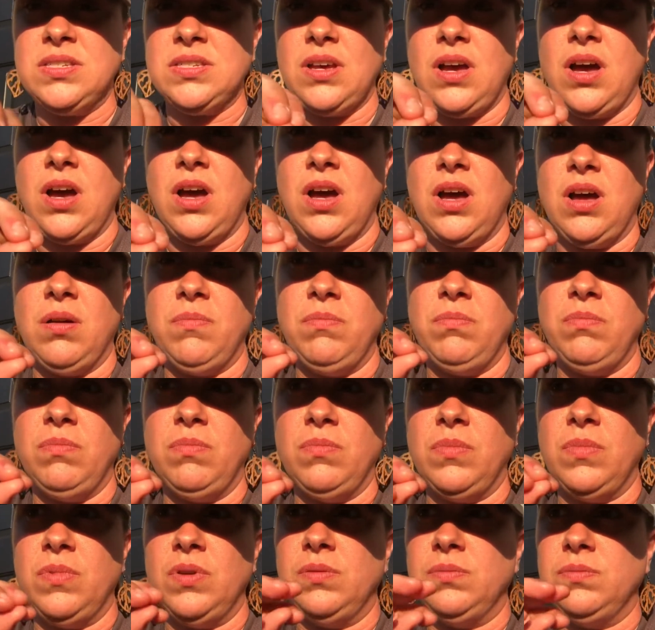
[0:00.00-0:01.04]

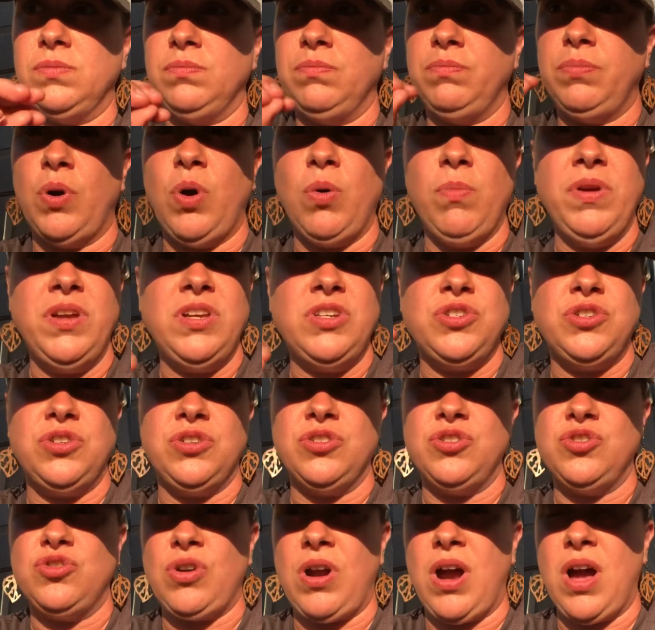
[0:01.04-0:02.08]
Pole beans, you
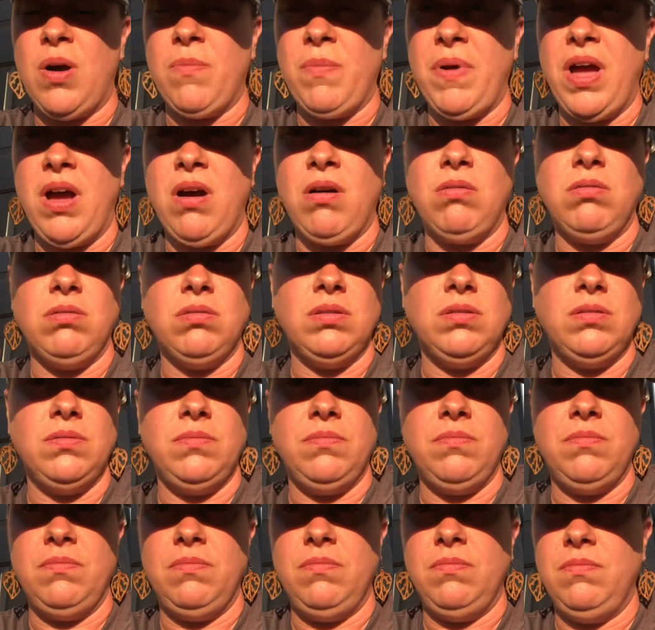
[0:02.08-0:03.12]
can dry them out,
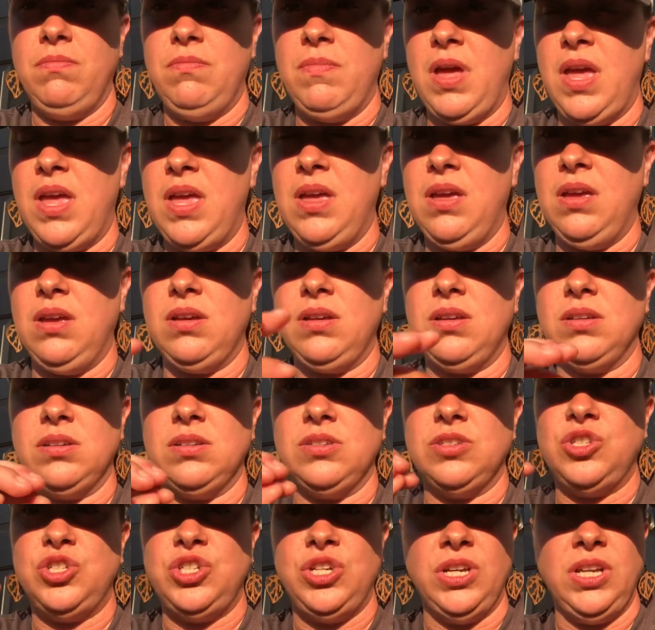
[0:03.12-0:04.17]
make
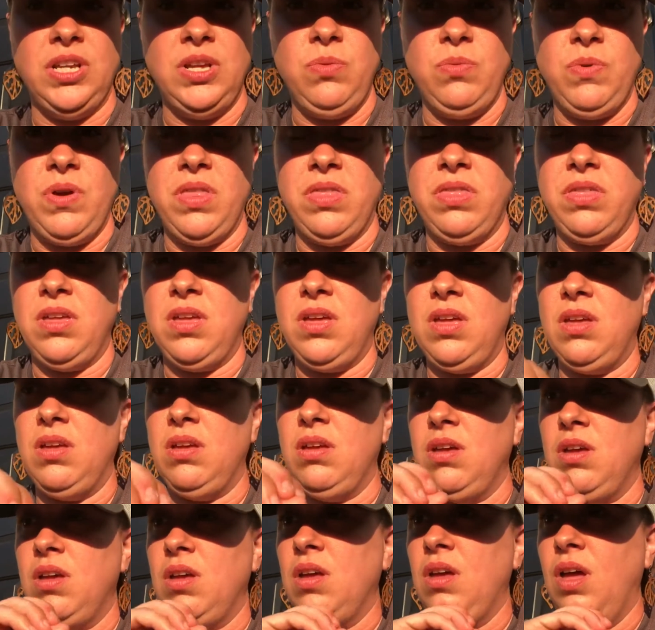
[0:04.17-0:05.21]
chili with it.
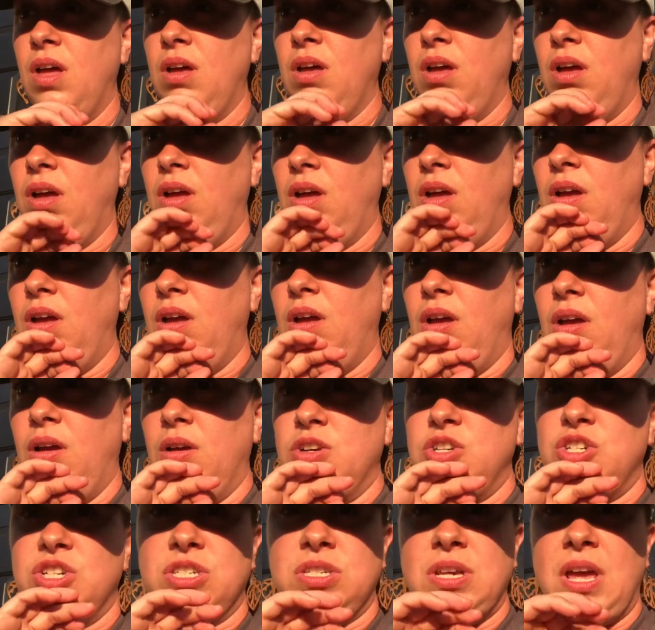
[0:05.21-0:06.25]

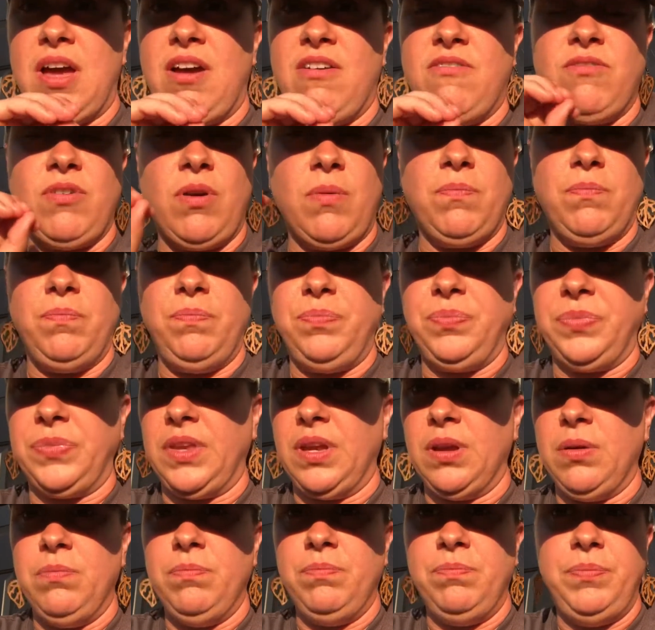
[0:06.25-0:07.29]
Just have
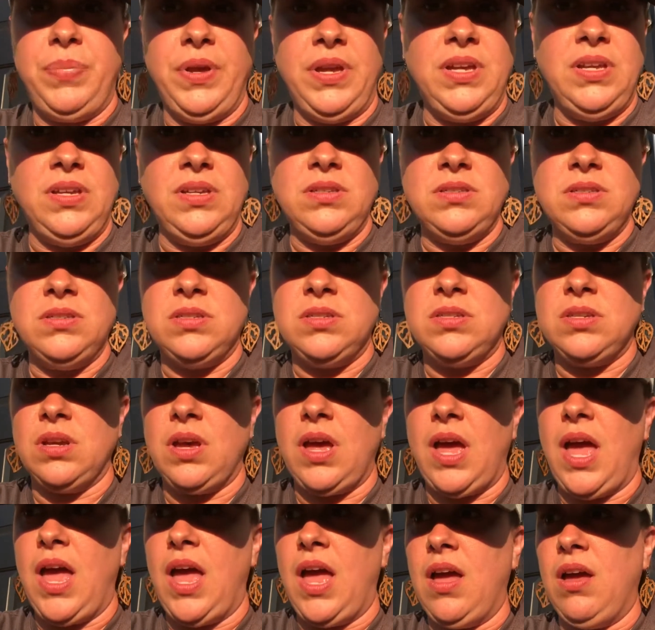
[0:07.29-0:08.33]
beans
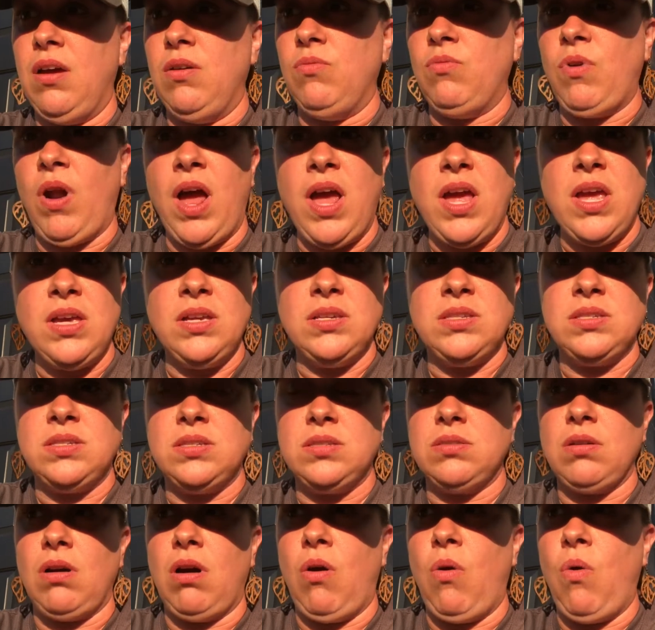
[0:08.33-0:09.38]
and
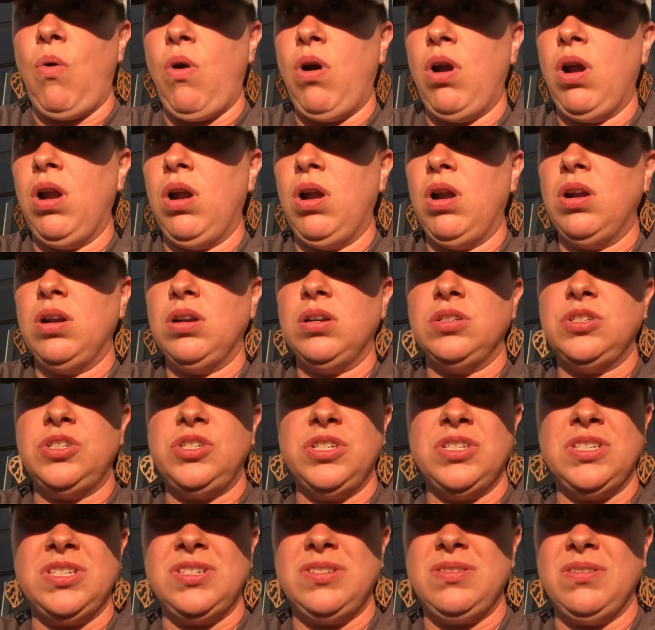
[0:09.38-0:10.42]
rice, or
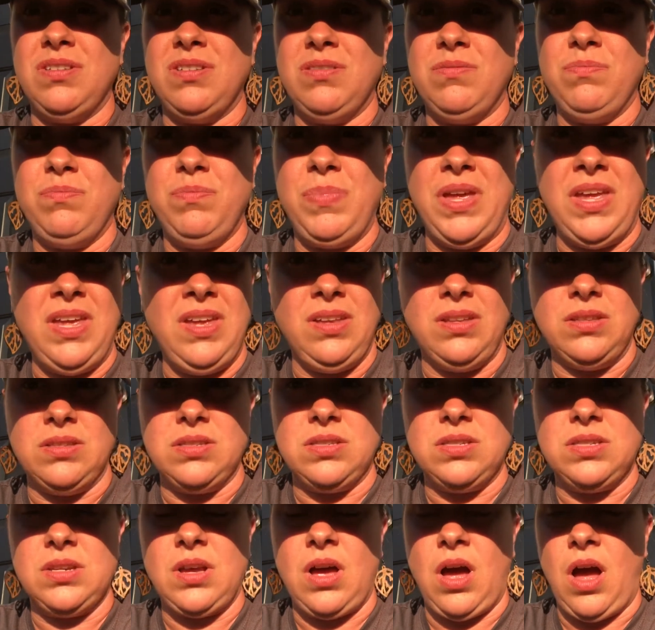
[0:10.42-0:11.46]
just beans.